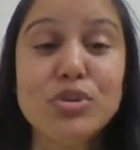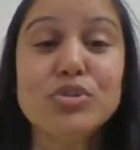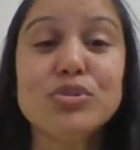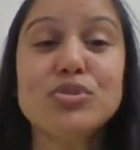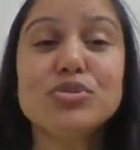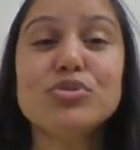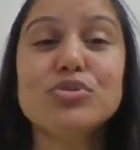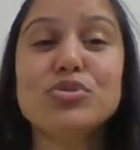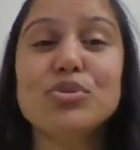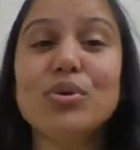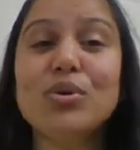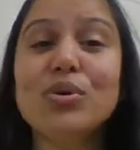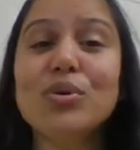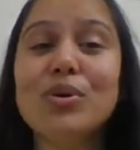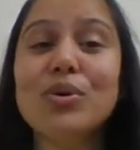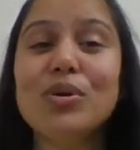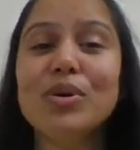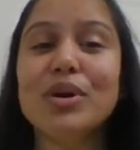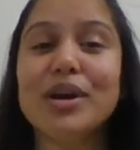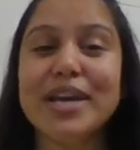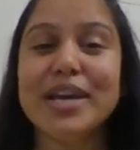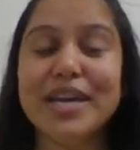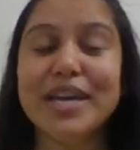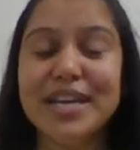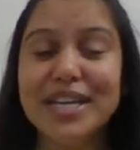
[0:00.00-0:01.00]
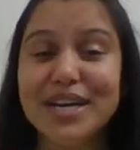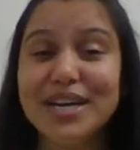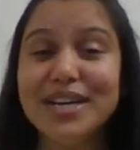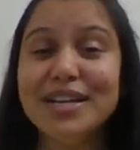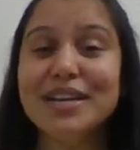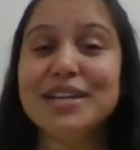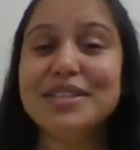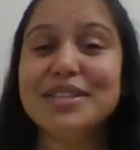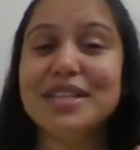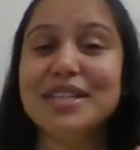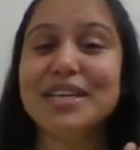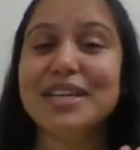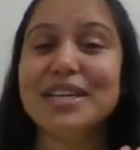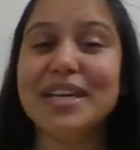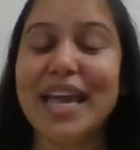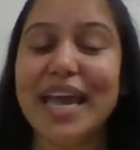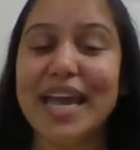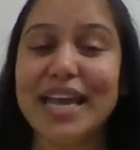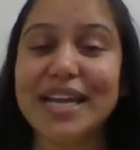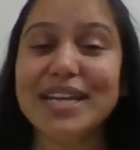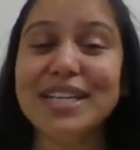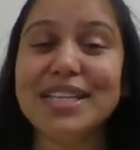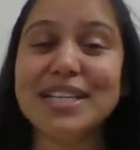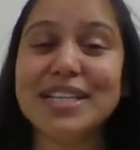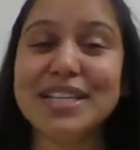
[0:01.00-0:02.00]
So here the
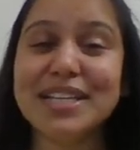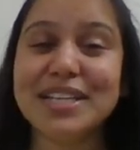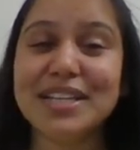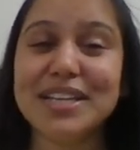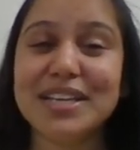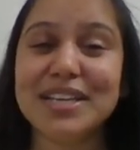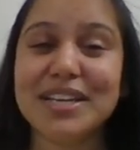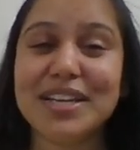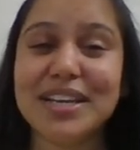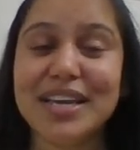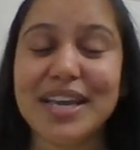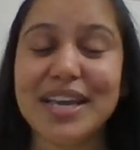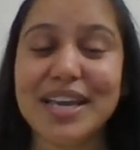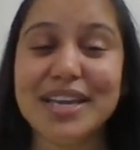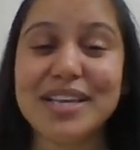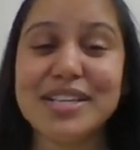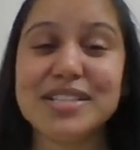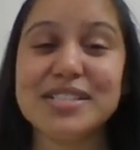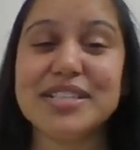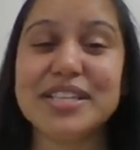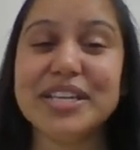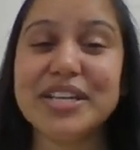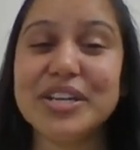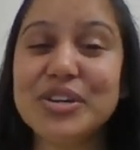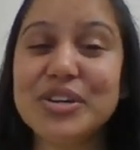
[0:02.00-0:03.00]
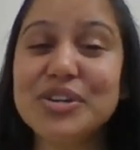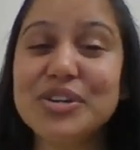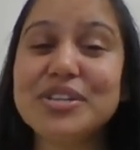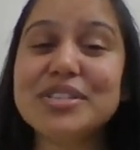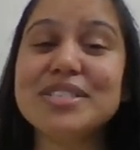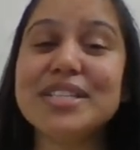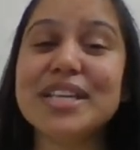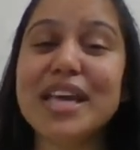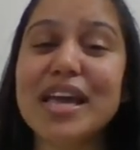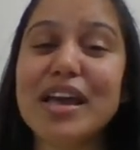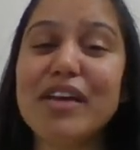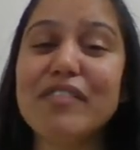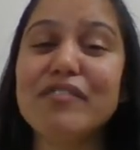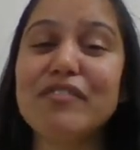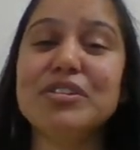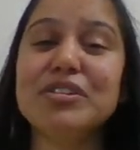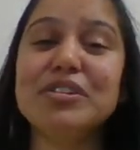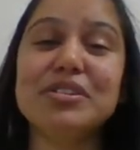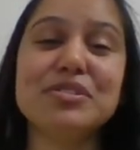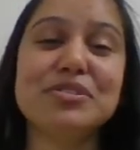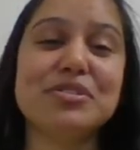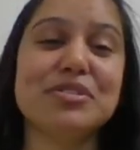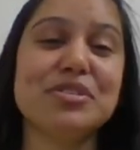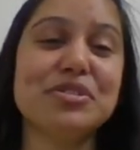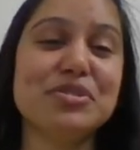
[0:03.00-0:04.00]
heading is hearsay
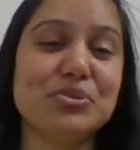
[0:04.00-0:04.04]
evidence is